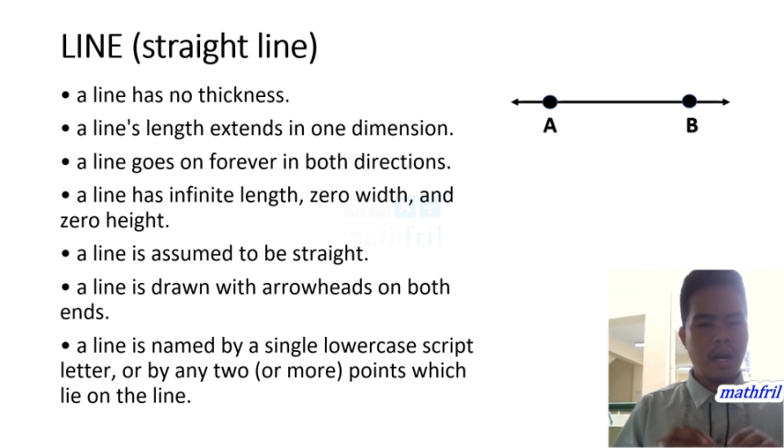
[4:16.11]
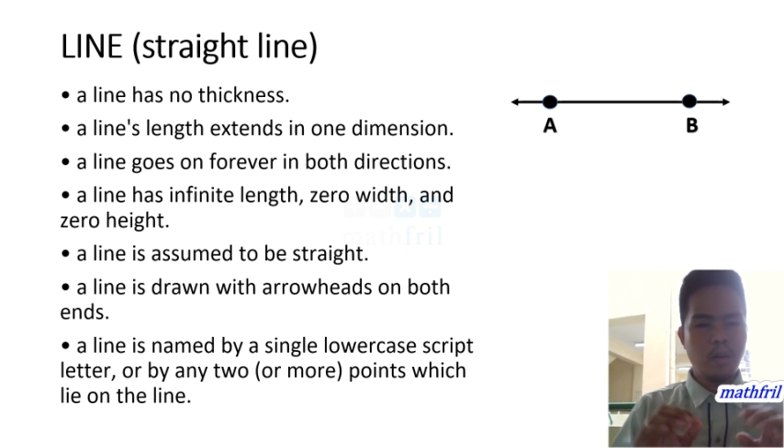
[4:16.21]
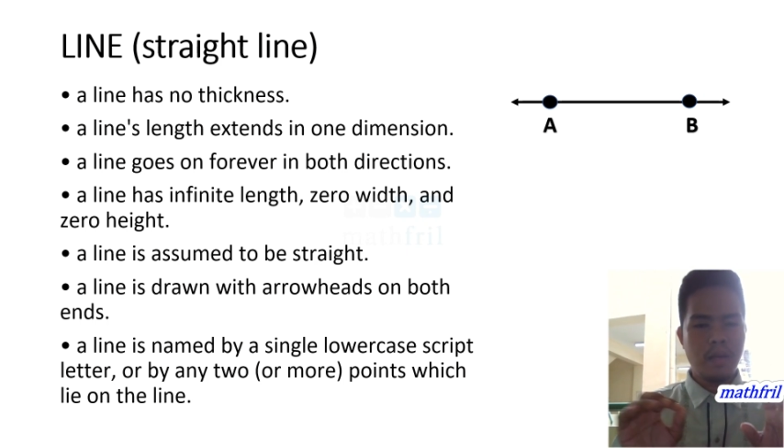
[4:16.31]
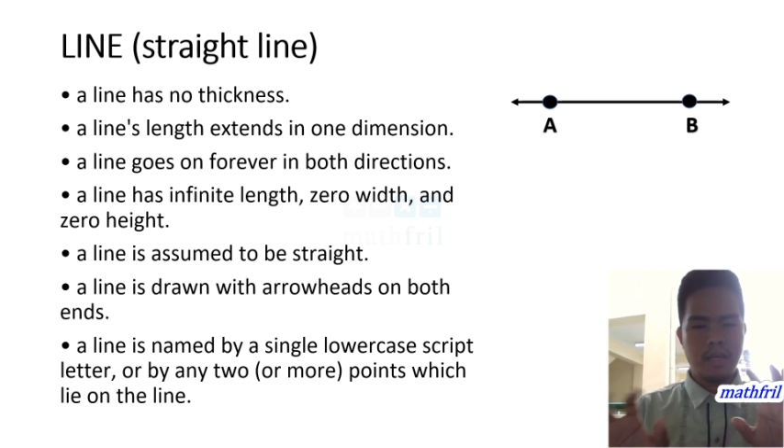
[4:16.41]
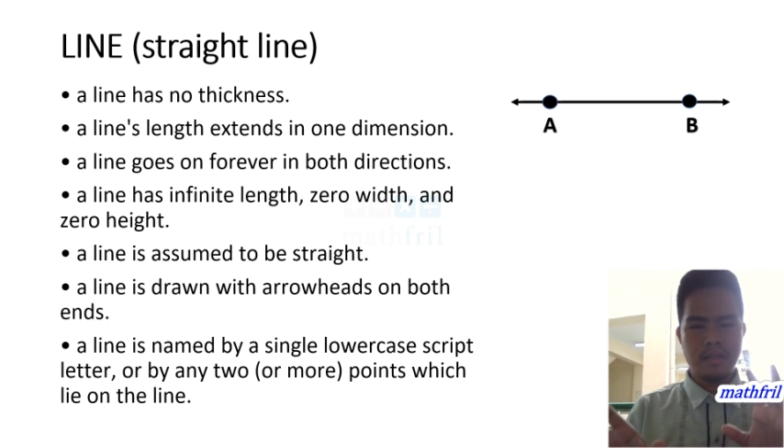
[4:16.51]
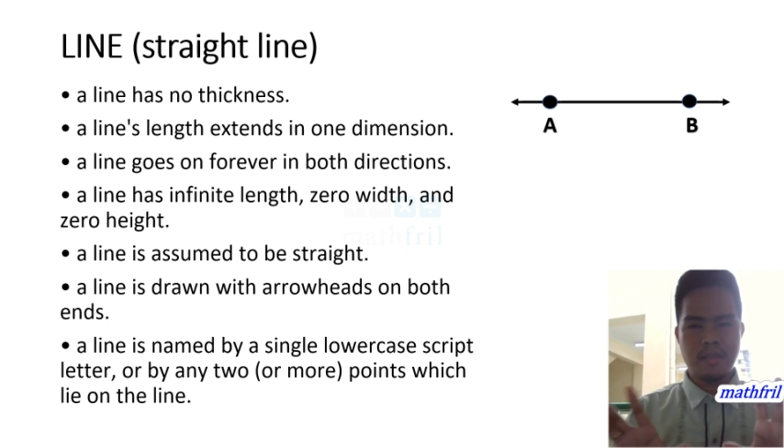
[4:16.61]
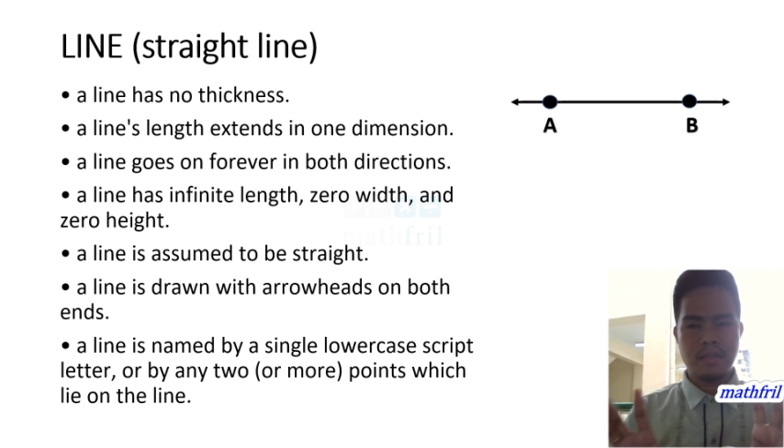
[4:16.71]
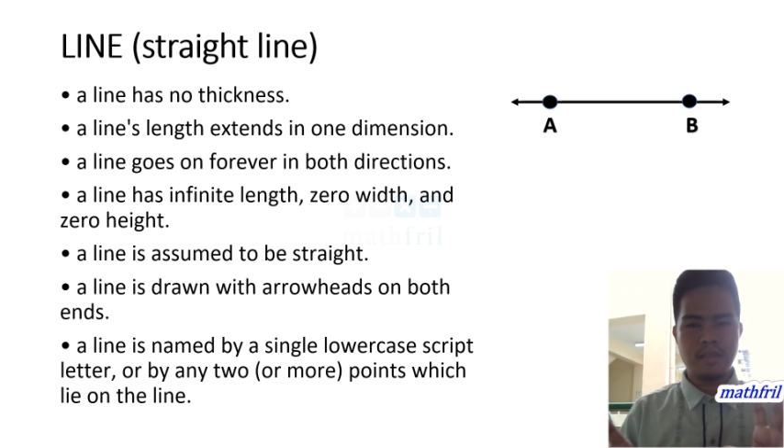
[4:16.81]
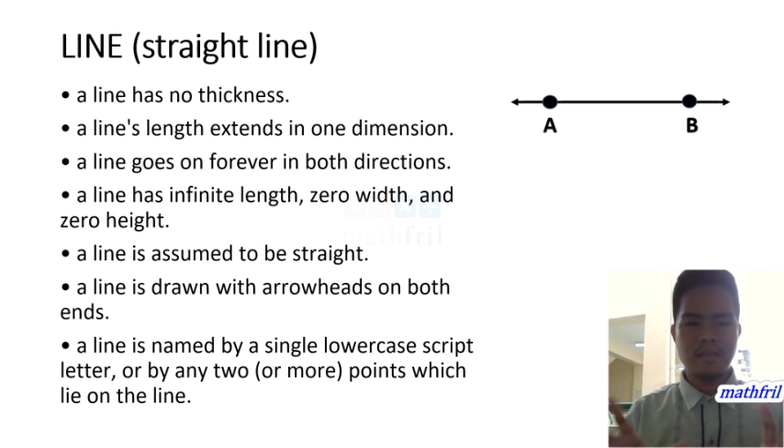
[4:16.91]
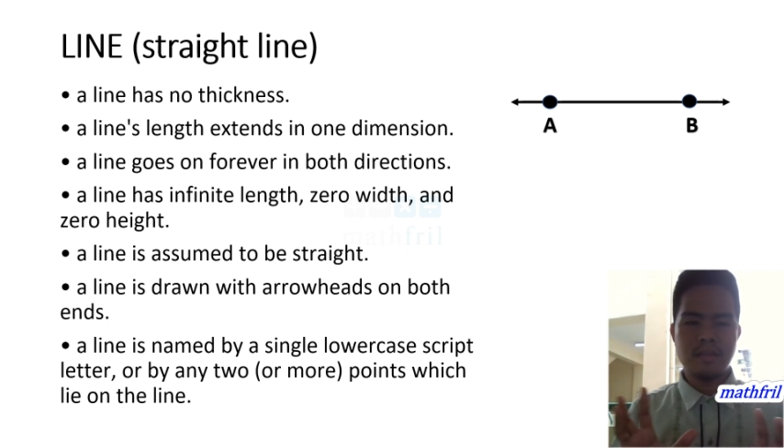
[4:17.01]

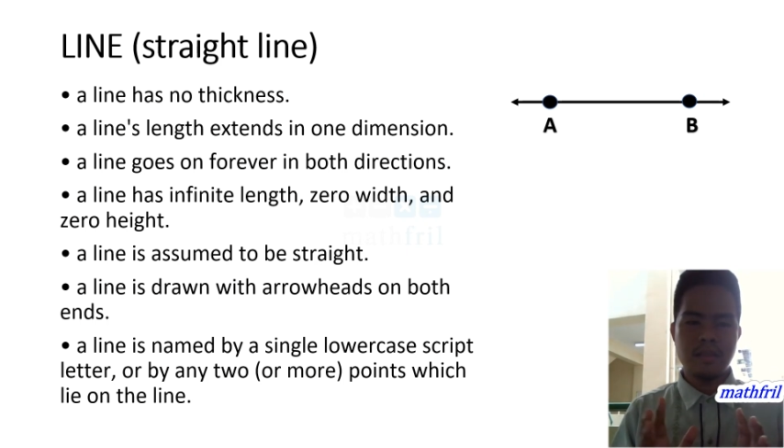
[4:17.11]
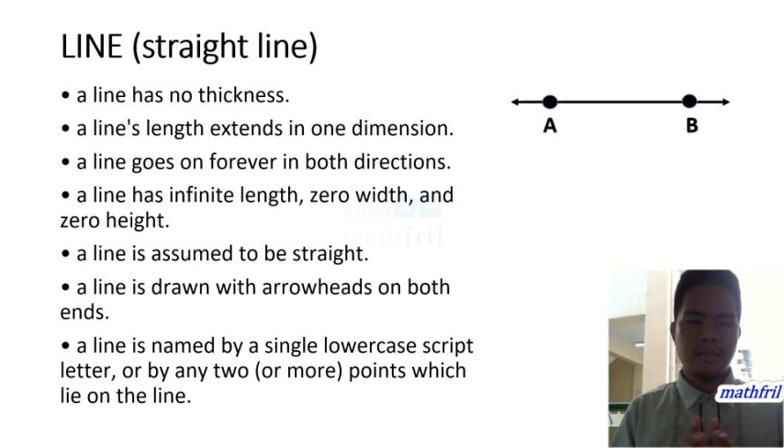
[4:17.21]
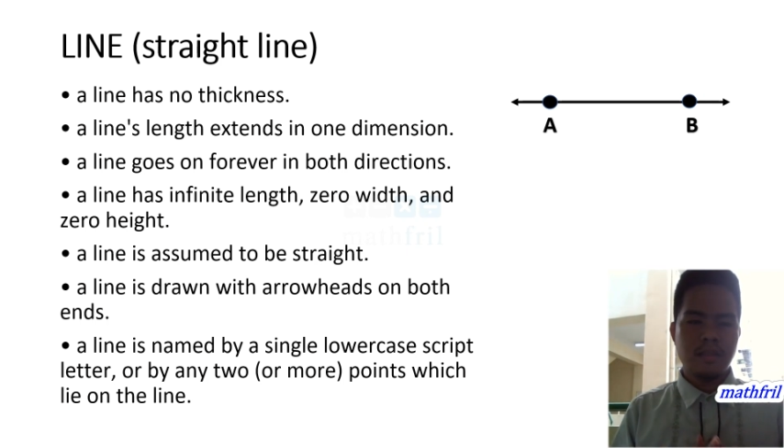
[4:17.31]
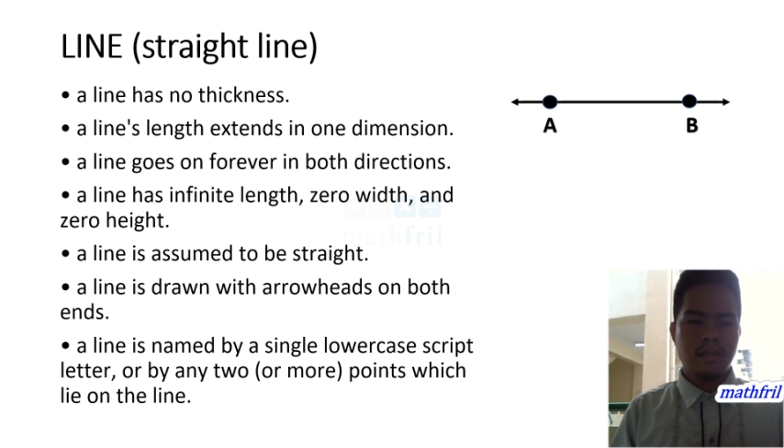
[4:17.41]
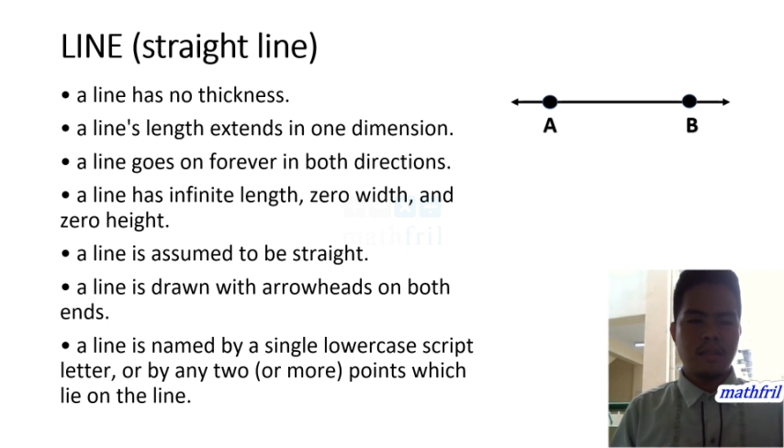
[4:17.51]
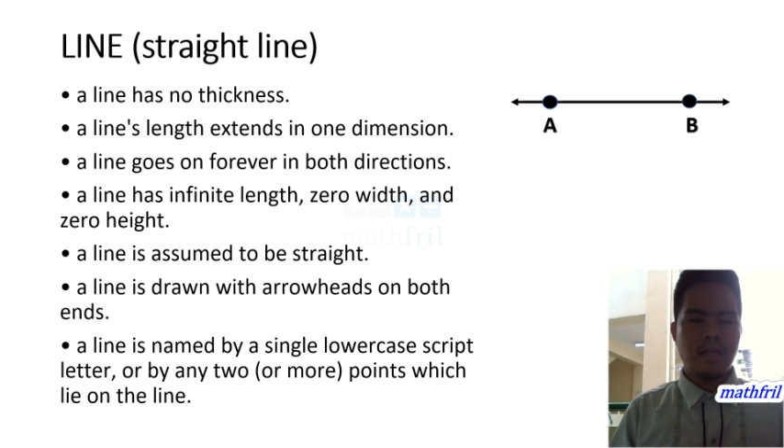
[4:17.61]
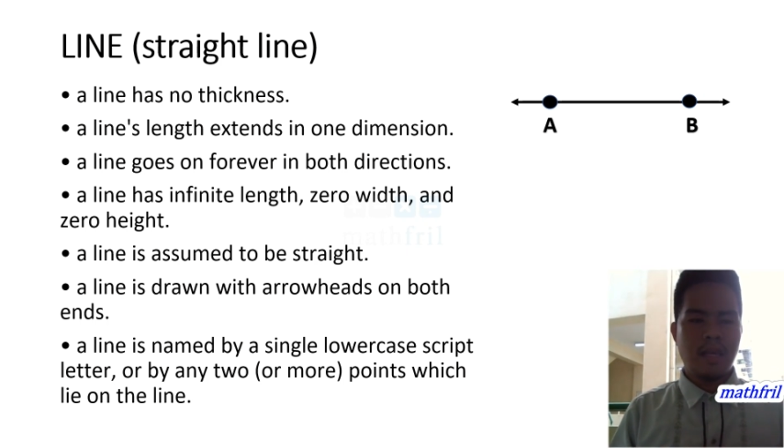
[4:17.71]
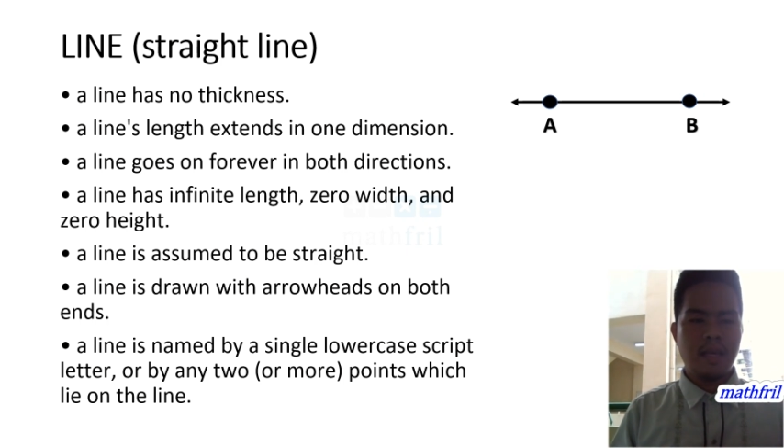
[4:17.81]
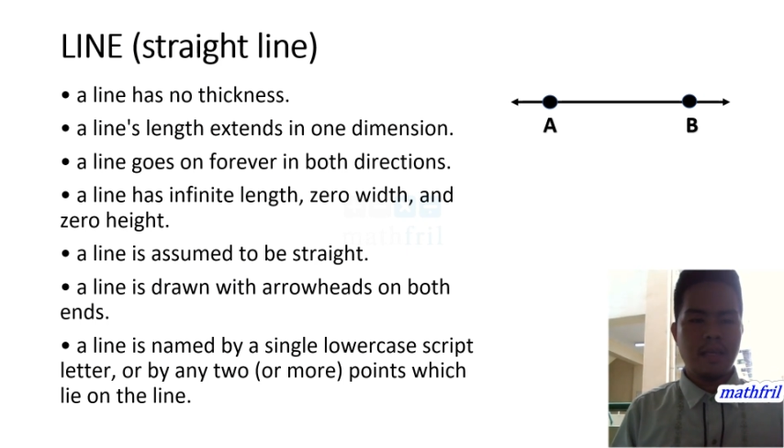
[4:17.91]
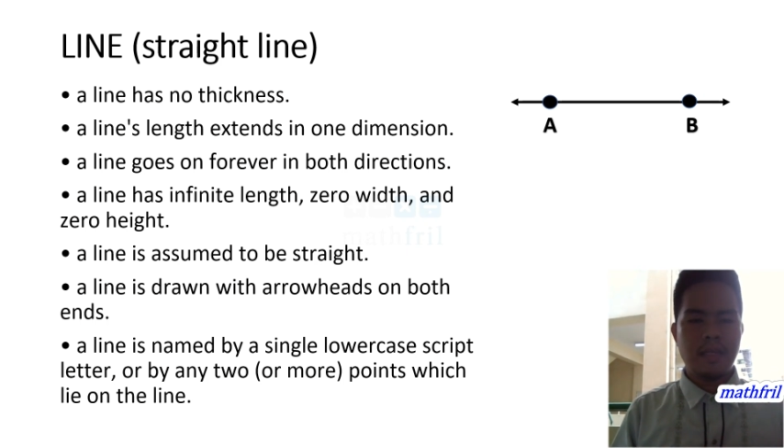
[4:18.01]
arrowheads.
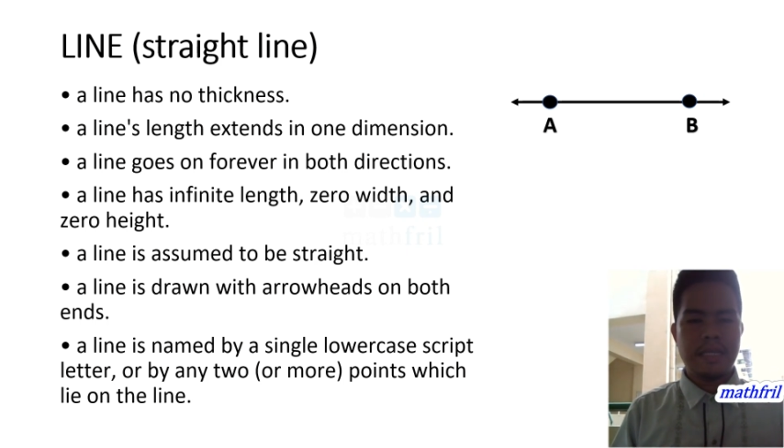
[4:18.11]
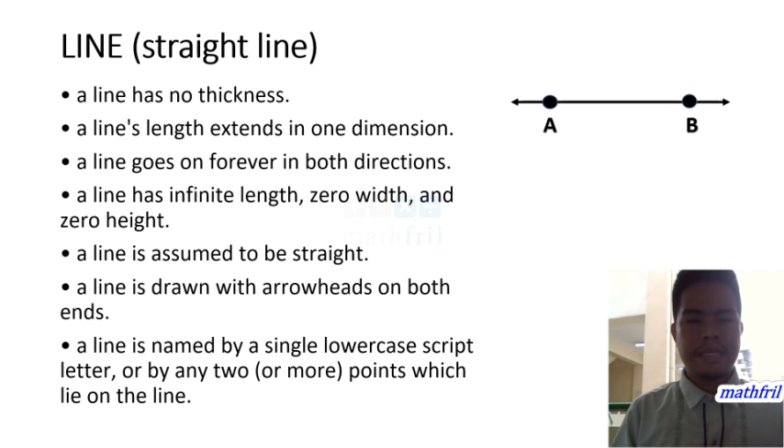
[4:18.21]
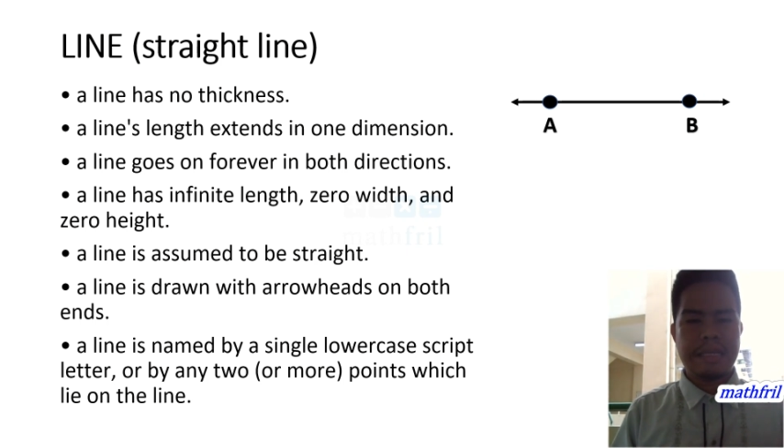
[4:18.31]
And